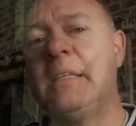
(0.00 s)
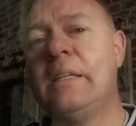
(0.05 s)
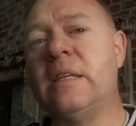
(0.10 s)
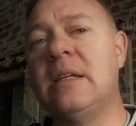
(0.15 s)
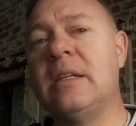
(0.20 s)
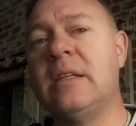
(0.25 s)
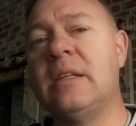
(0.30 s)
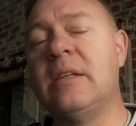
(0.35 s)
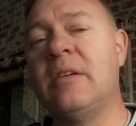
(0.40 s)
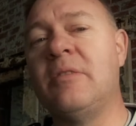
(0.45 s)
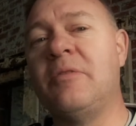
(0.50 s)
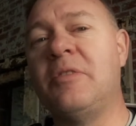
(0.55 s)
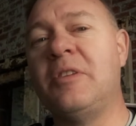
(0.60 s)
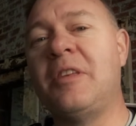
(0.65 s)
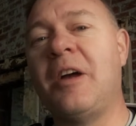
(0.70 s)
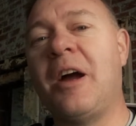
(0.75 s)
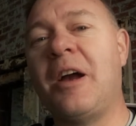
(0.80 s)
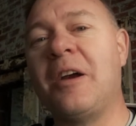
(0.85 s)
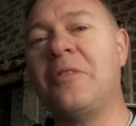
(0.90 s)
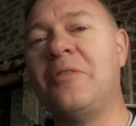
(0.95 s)
to
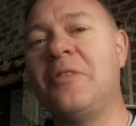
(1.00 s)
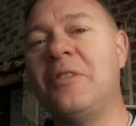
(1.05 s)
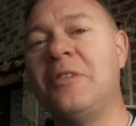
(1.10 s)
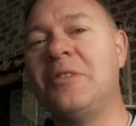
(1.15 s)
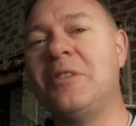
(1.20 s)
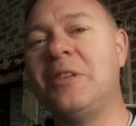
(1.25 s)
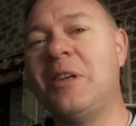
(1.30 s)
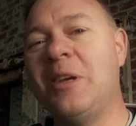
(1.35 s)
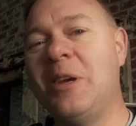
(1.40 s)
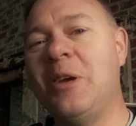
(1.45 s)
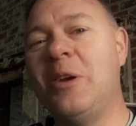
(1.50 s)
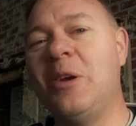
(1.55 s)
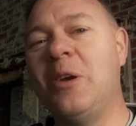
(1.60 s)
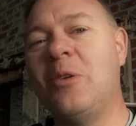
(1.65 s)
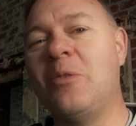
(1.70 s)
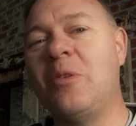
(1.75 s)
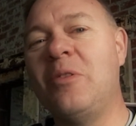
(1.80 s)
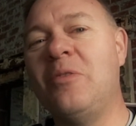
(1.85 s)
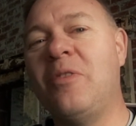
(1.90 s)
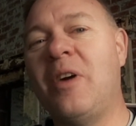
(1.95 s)
photographers,
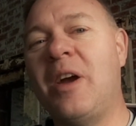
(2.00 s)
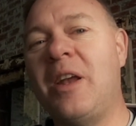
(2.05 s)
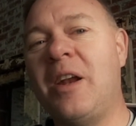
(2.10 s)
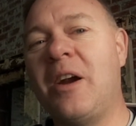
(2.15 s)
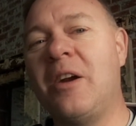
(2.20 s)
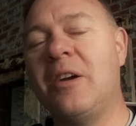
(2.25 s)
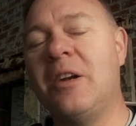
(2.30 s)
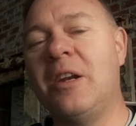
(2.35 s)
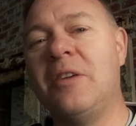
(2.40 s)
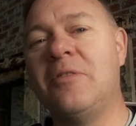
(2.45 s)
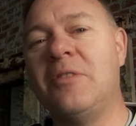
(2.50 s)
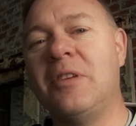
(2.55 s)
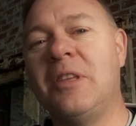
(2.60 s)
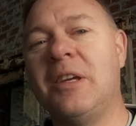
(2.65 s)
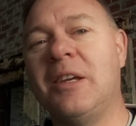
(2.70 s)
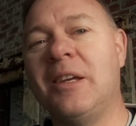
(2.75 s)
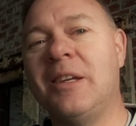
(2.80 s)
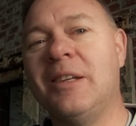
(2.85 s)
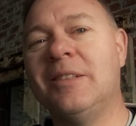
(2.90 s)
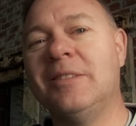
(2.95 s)
we find art in
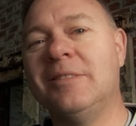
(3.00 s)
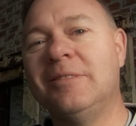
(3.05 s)
everything.